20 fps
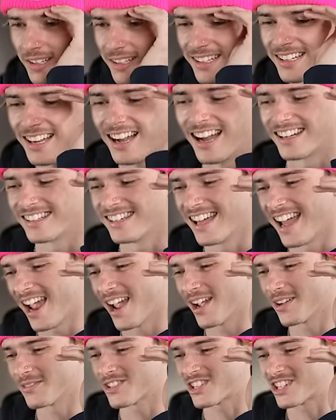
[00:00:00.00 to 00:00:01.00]

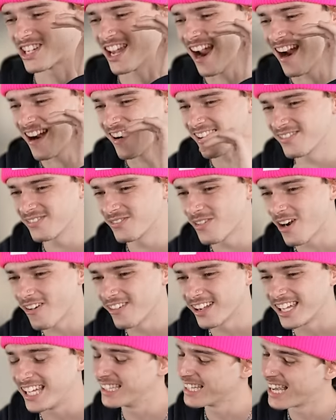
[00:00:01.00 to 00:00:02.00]
Goddamn sheriff,
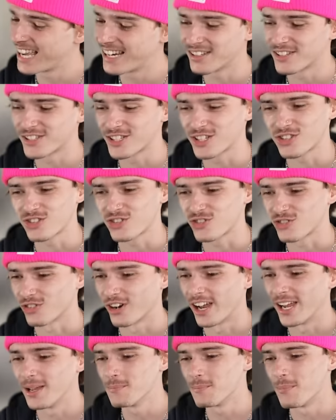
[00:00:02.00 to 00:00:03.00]
bro. He landed
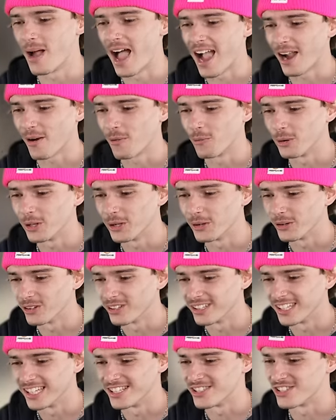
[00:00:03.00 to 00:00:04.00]
straight back
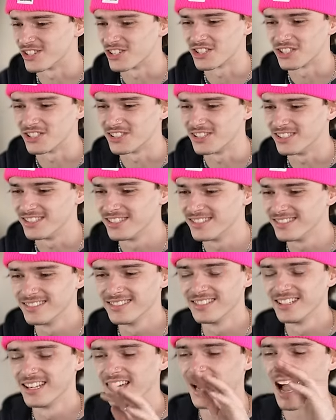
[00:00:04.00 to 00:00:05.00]
wheel and just
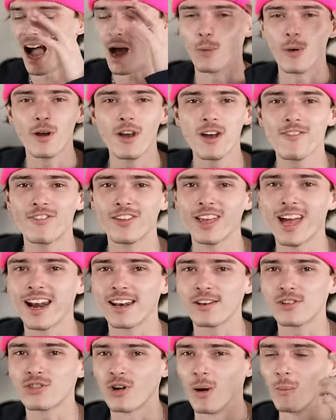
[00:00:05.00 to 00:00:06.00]
I wonder if he got
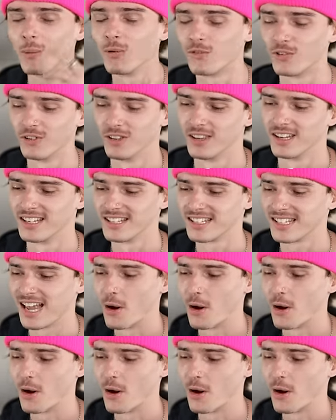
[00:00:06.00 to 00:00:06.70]
in trouble for this.